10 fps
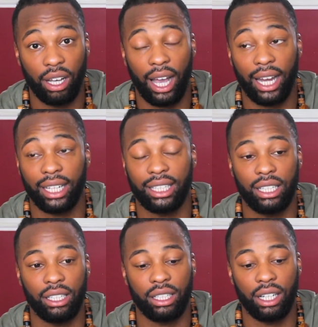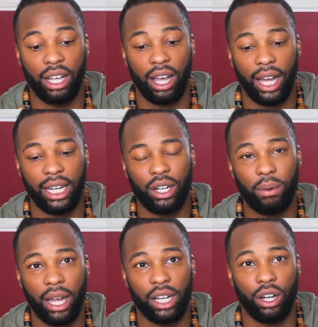and I didn't
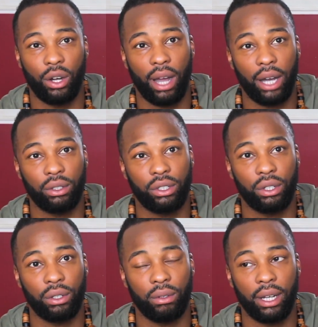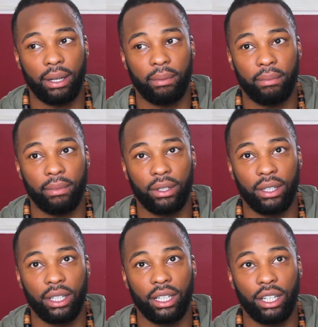quite know how to,
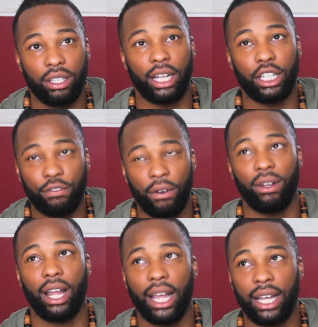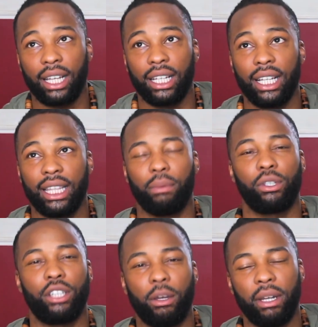because I just felt like there were
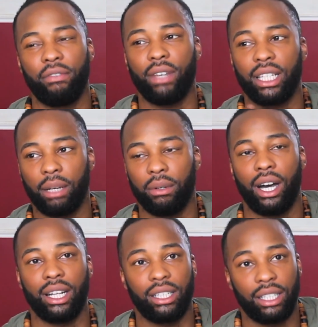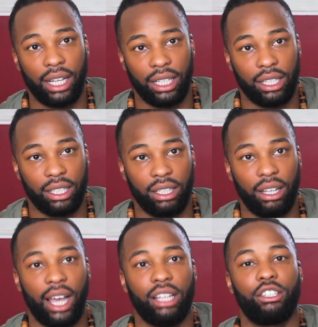so many things that were unsaid,
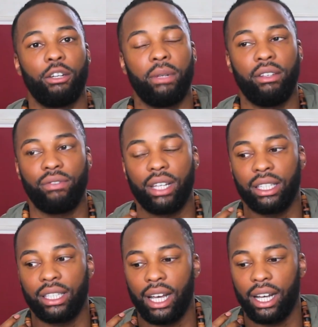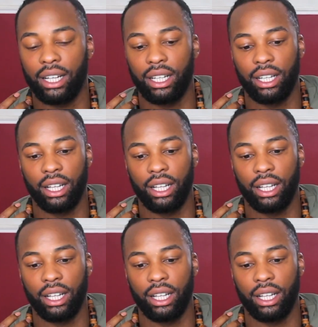and so many things that